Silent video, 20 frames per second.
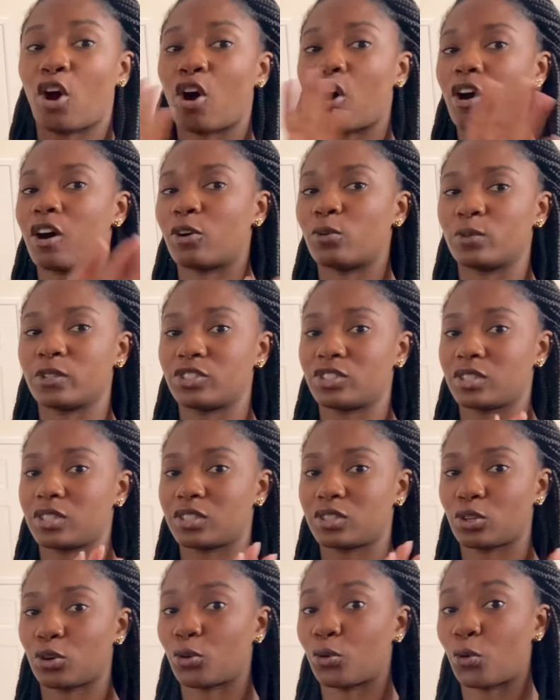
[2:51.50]
all were
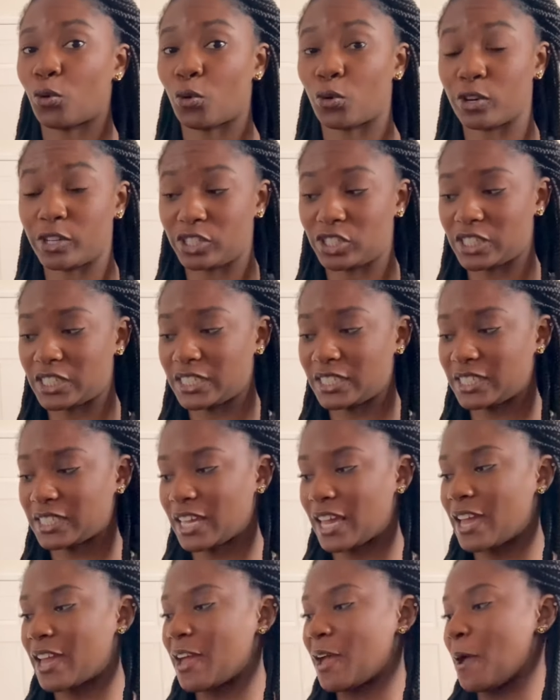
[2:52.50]
just gorgeous.
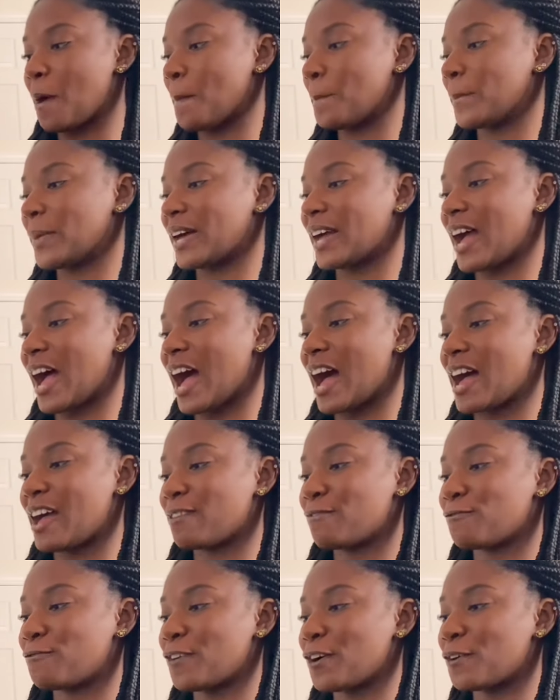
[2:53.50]
But I
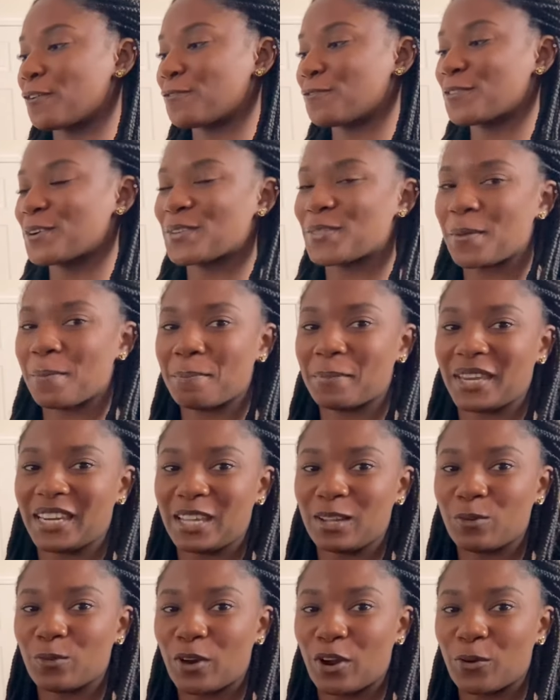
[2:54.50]
fell for the
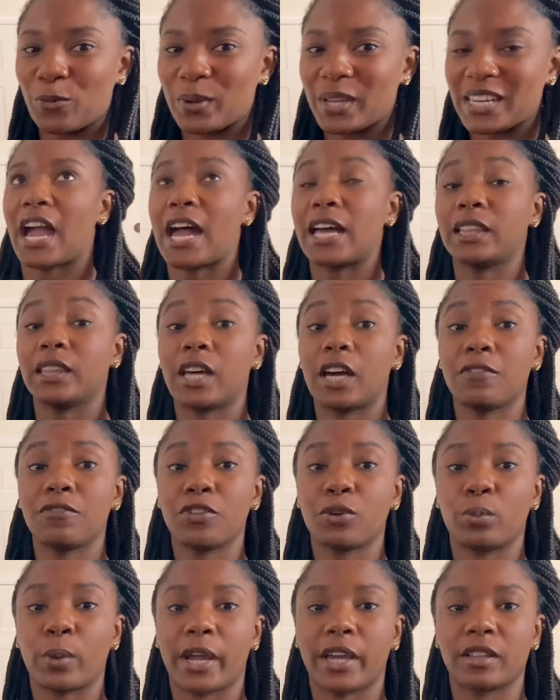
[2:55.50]
Mini Rowan. I love
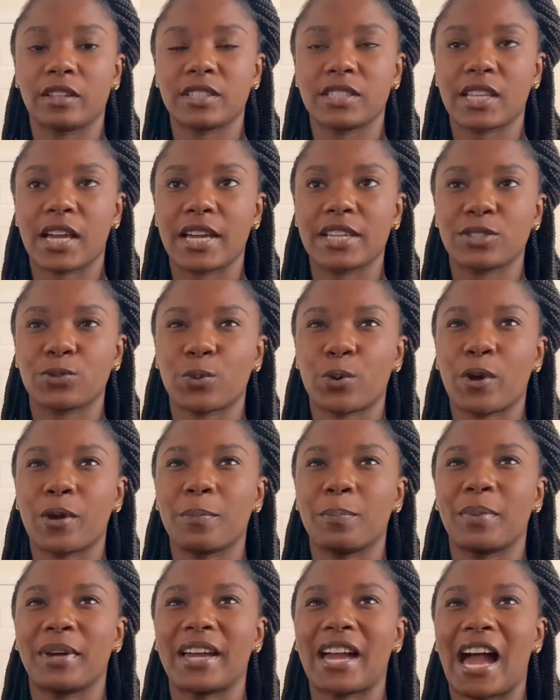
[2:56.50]
the regular size Rowan,
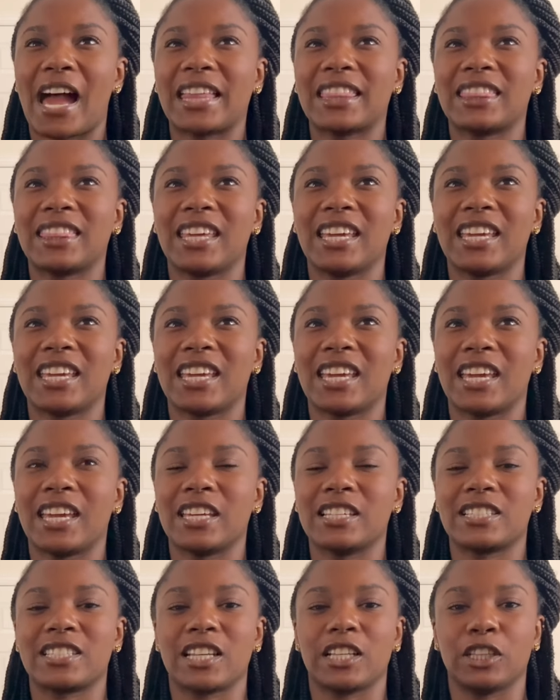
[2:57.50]
but I think
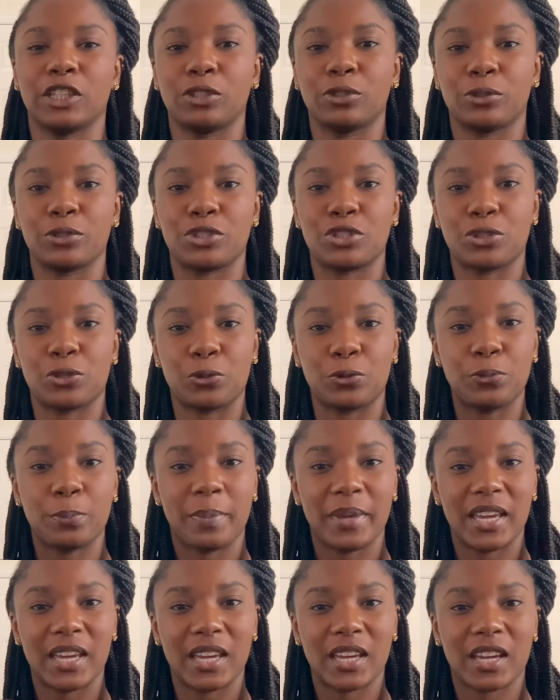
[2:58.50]
it's a little too
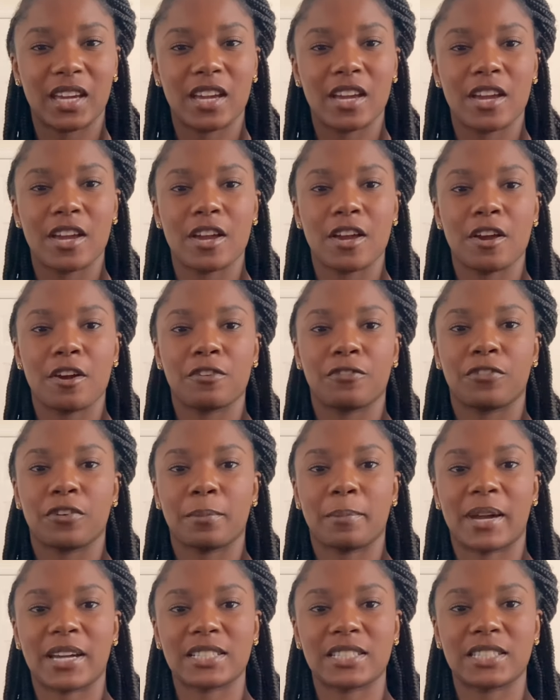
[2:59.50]
big for
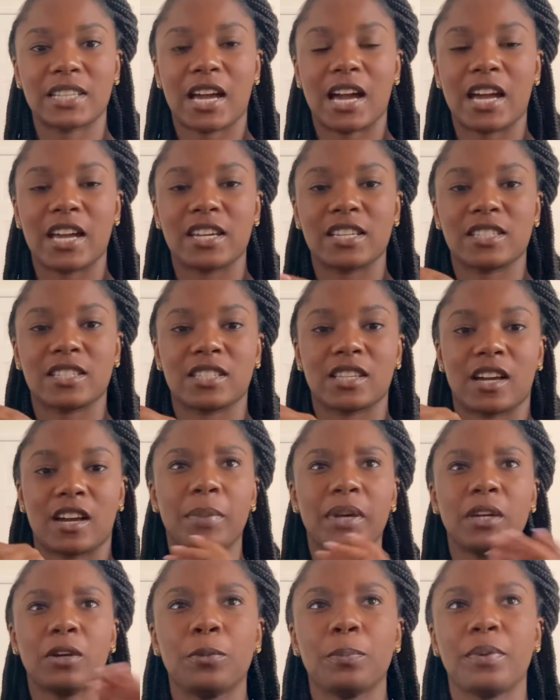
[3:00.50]
my size.
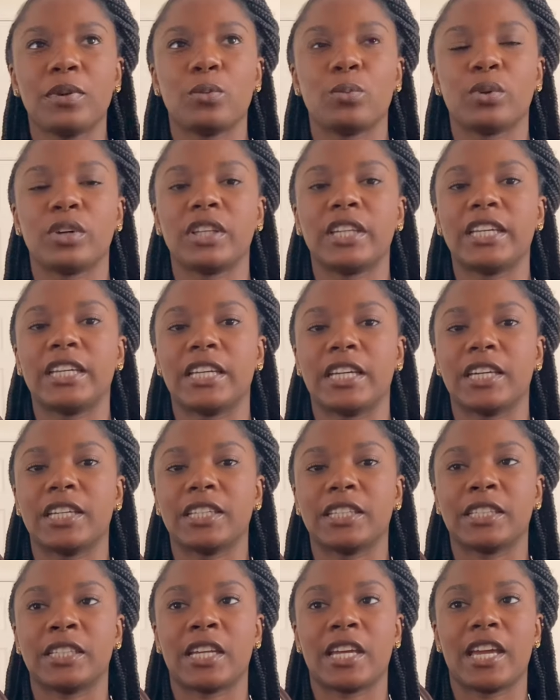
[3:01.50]
But be really
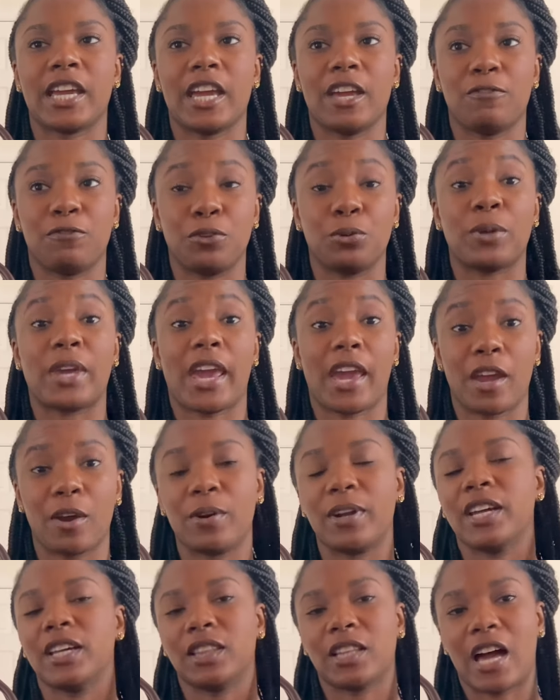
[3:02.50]
good if you
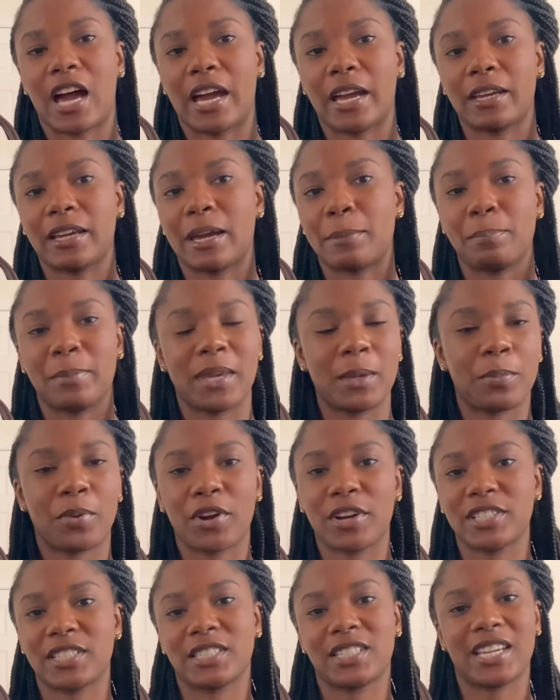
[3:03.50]
carry a lot. Me
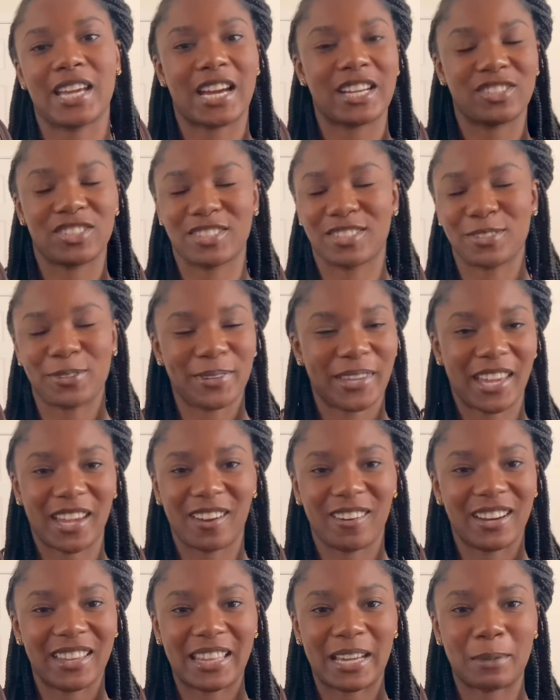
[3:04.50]
personally, I just don't
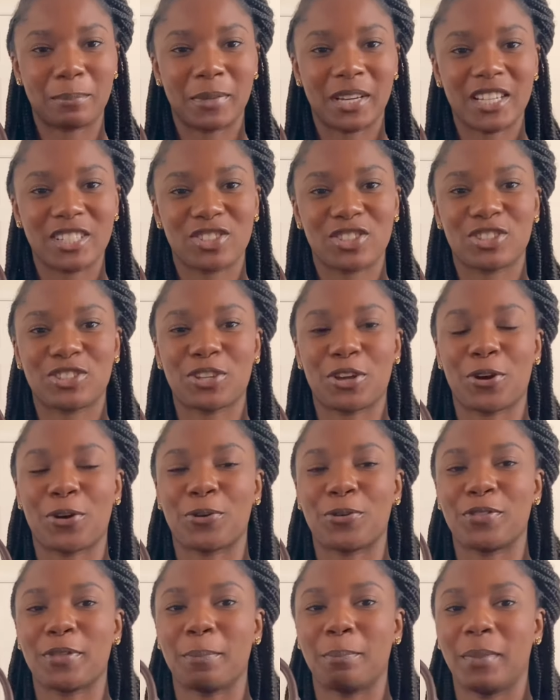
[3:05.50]
carry that much,
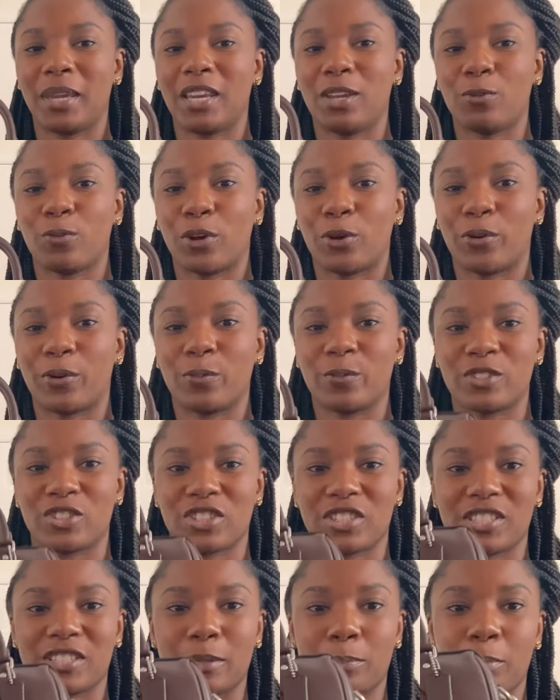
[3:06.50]
so the Mini Rowan was
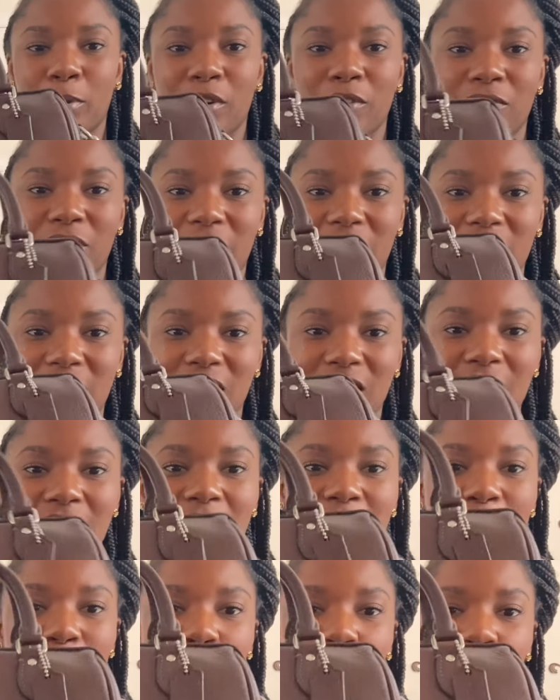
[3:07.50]
just the perfect
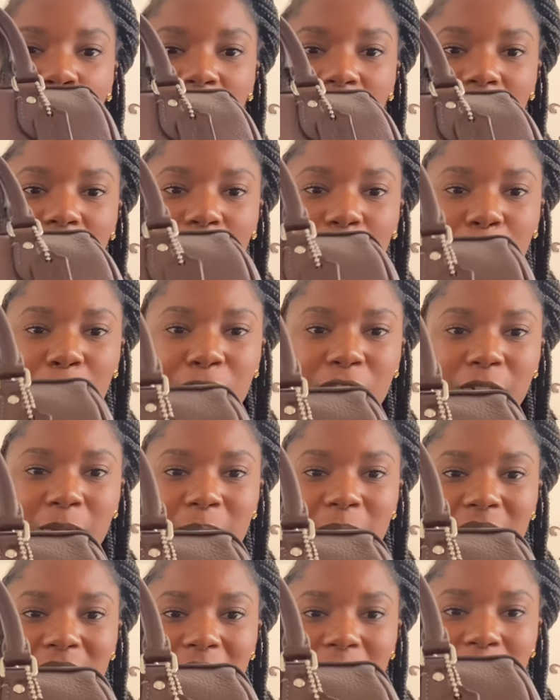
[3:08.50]
way to go for
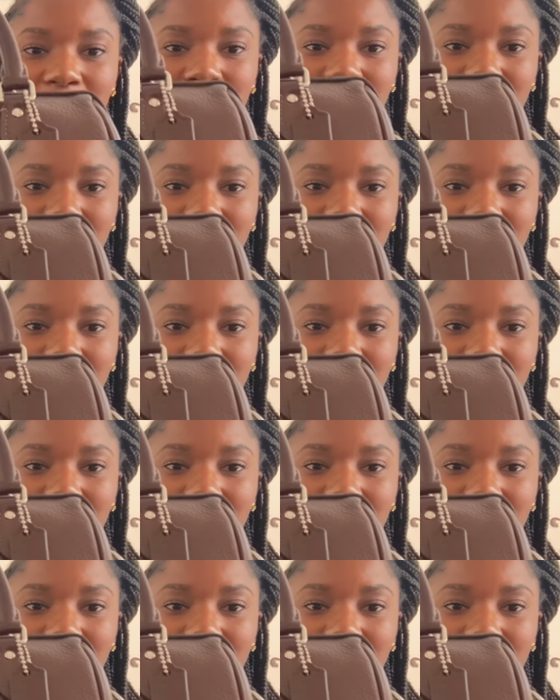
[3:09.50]
me.